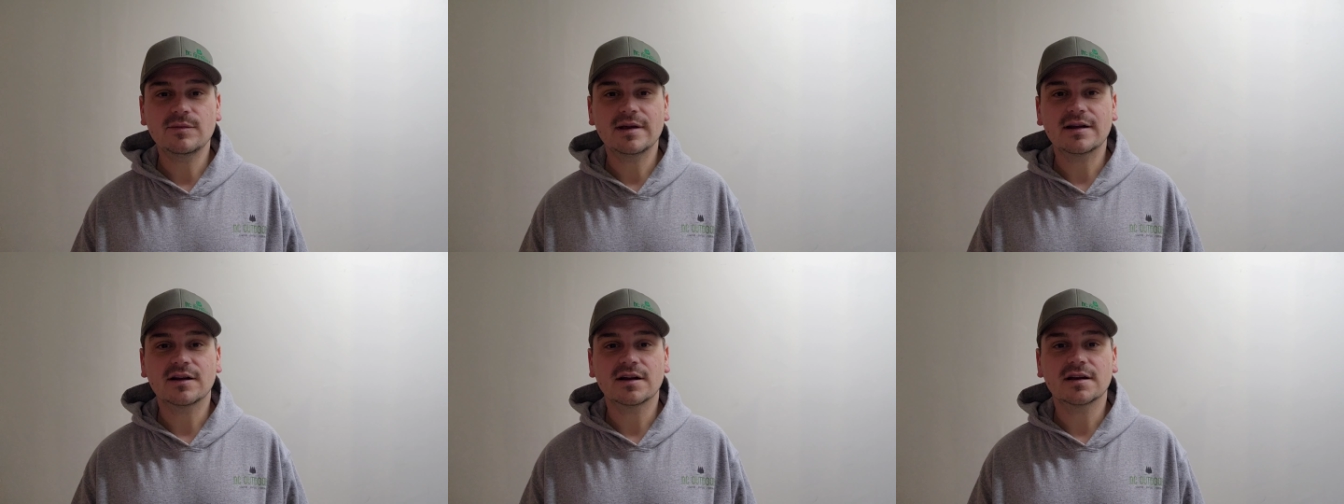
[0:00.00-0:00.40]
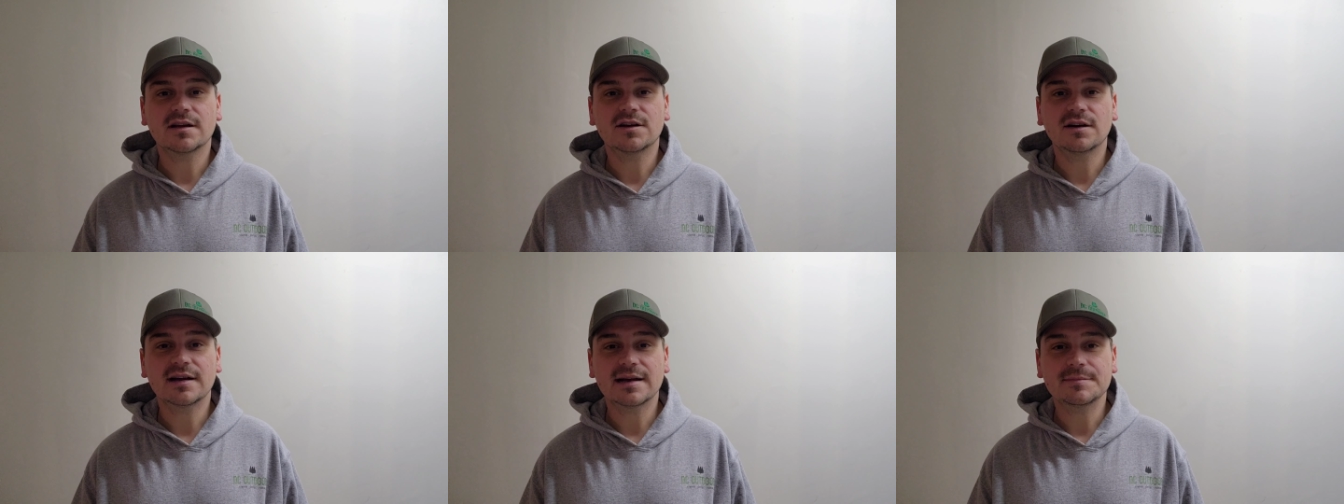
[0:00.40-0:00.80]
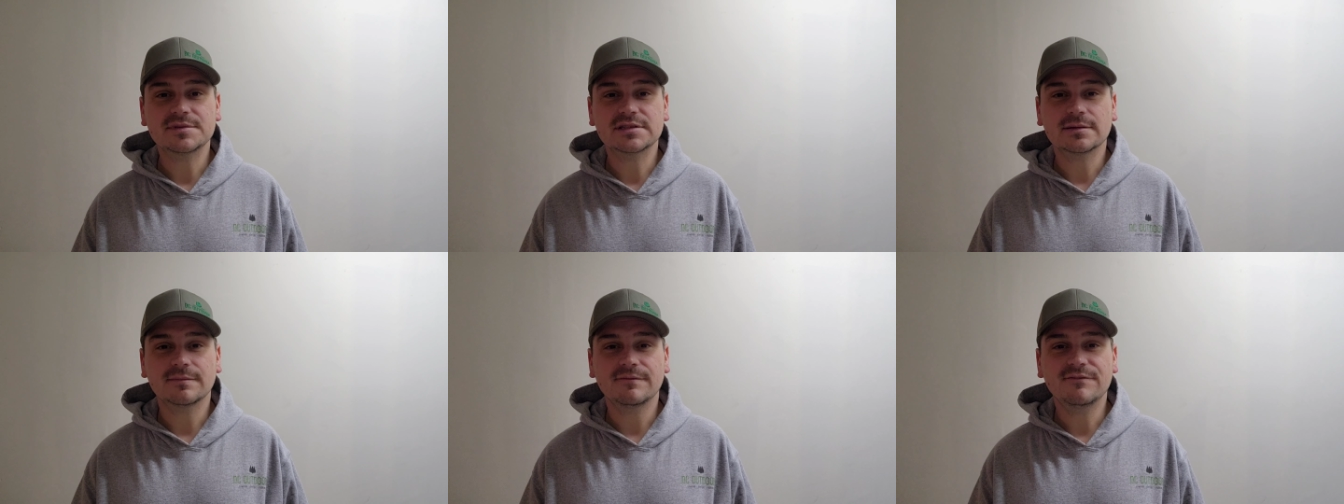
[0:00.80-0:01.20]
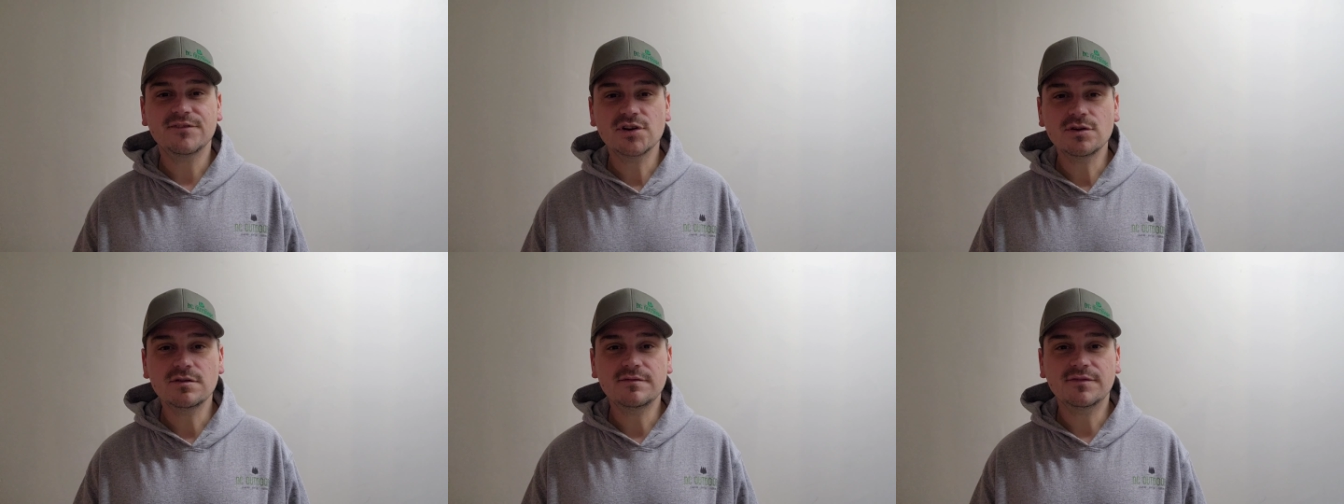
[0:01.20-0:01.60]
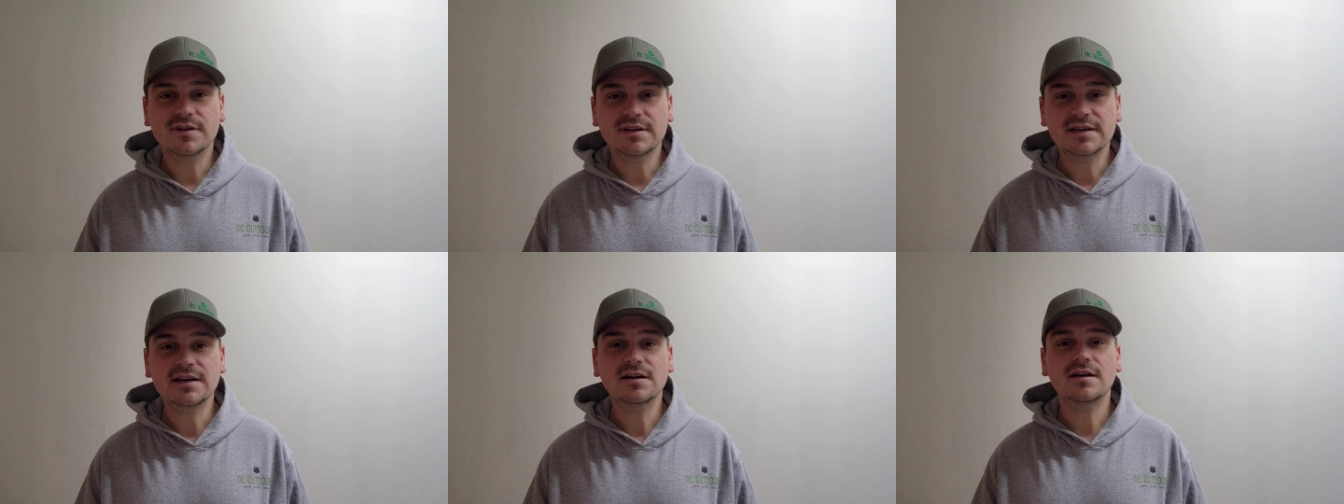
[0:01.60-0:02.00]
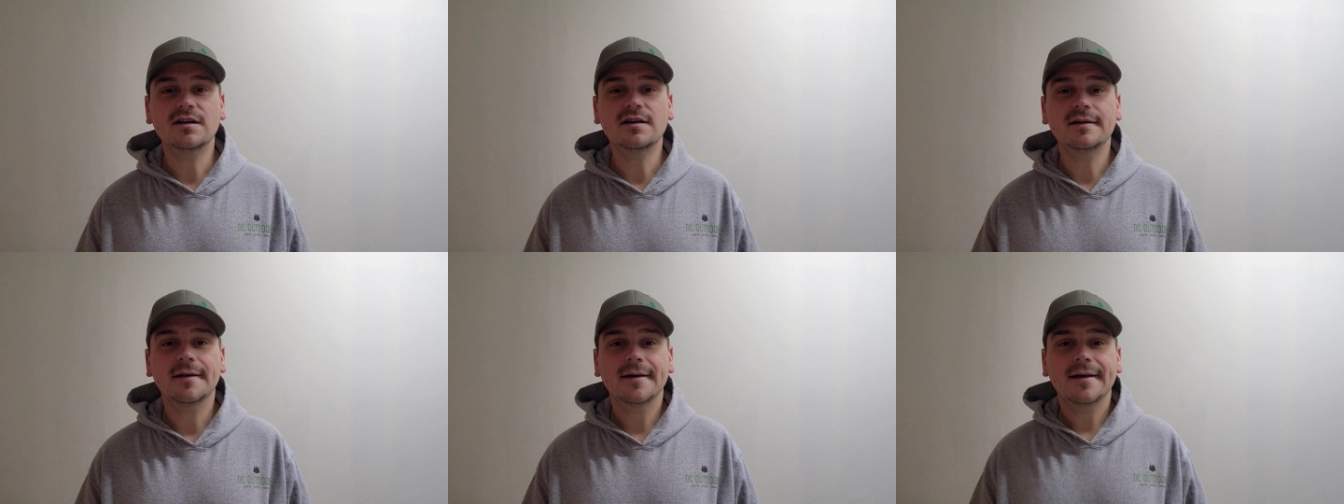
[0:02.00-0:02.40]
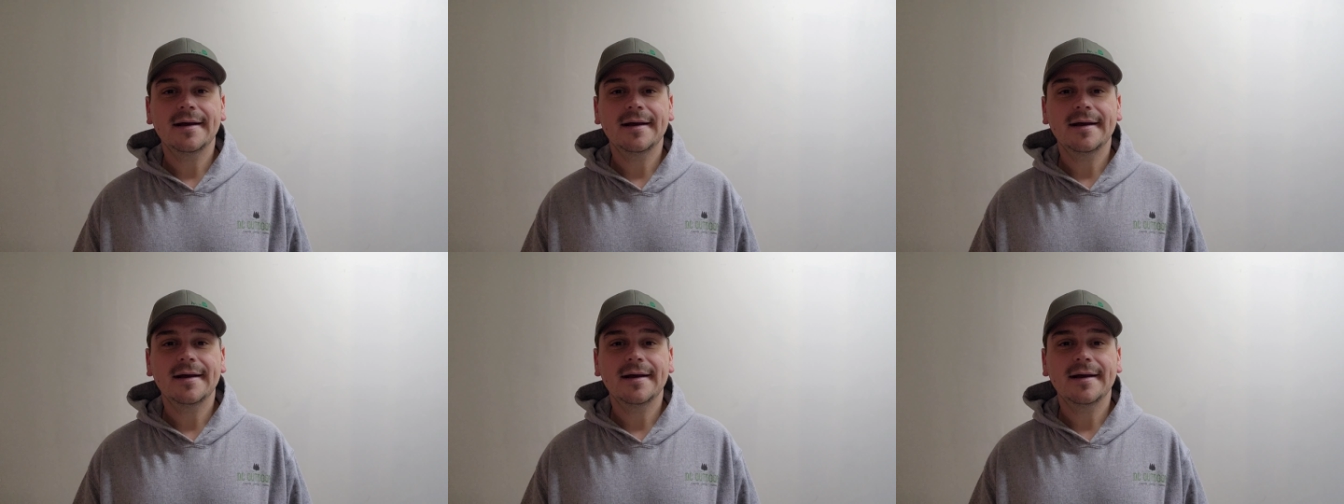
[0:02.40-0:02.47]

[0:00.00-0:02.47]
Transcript: We are going to cook up some food for dinner,